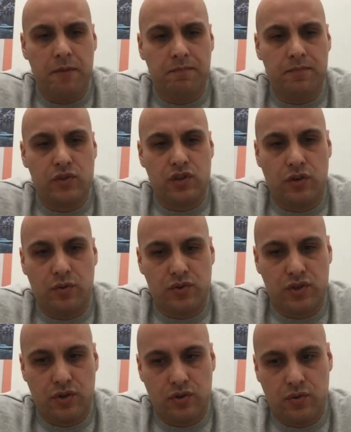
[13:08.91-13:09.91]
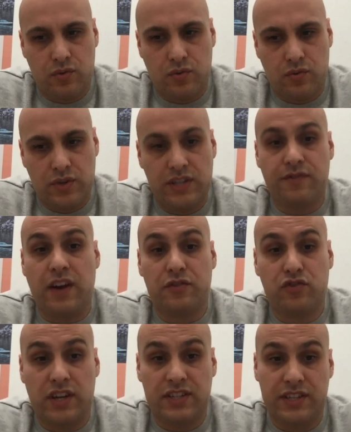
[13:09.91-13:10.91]
So these 5
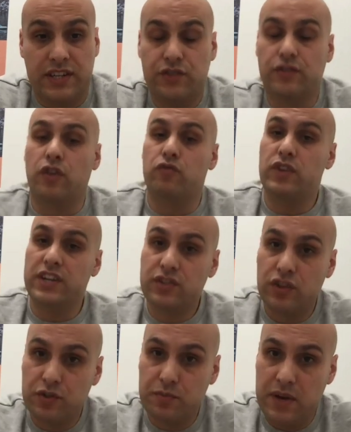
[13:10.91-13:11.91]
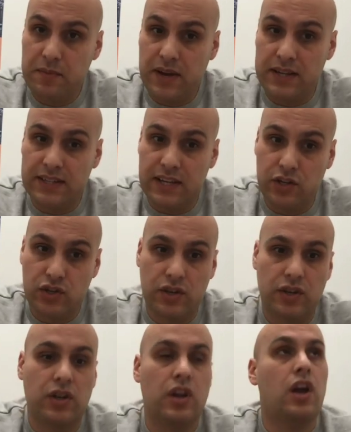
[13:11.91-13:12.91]
strategies, you've got resource
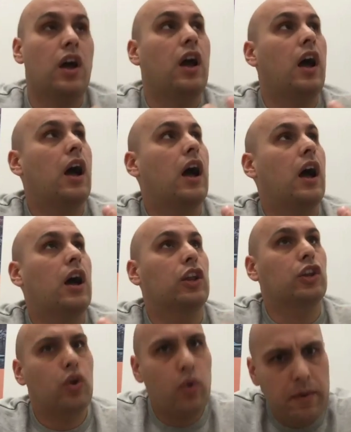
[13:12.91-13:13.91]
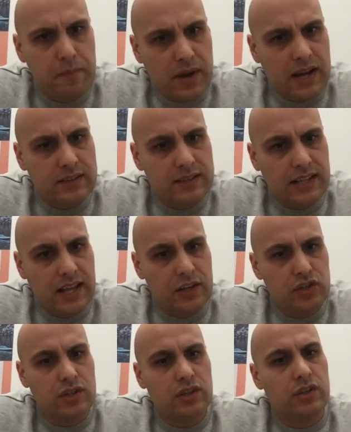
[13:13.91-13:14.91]
minimization, low impact
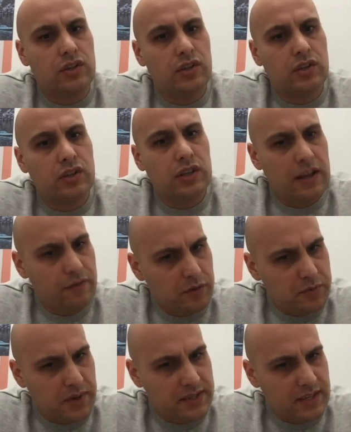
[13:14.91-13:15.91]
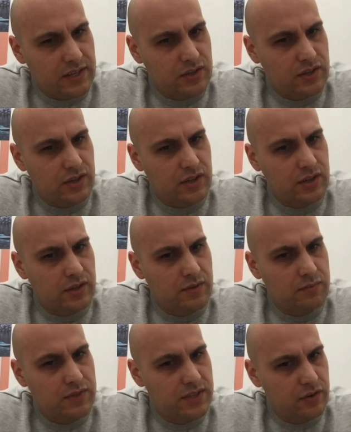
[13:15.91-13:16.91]
selection, life optimization,
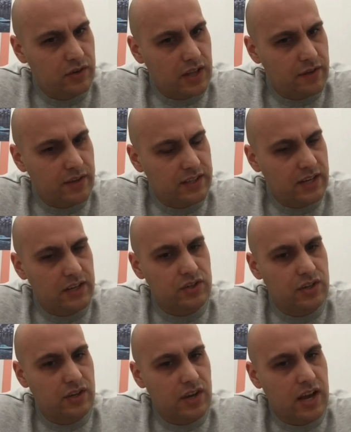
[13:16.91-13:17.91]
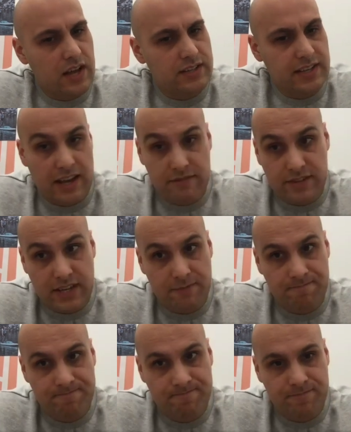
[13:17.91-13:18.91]
material life extension, and DFD.
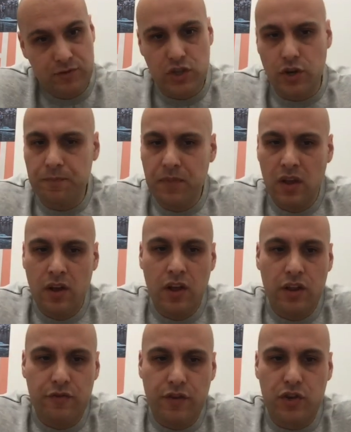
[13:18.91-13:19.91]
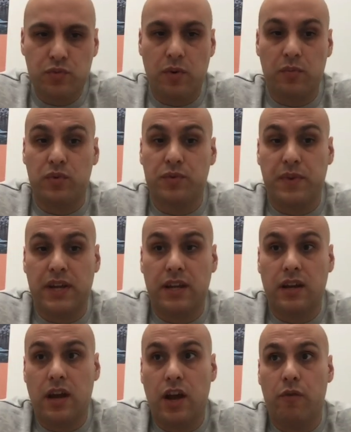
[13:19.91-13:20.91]
So the first one would
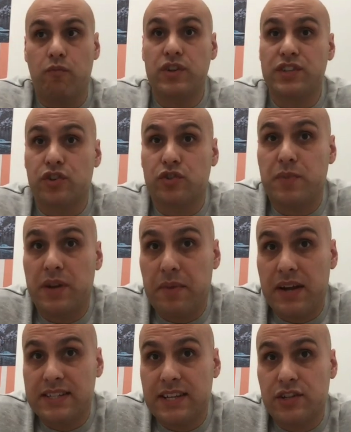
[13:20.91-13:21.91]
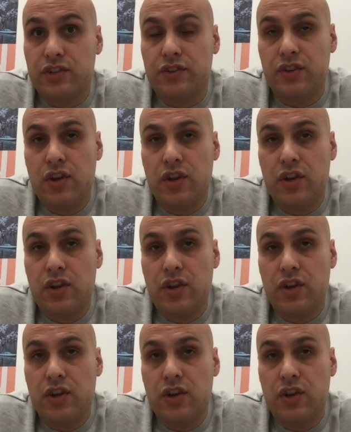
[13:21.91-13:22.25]
be resource minimization,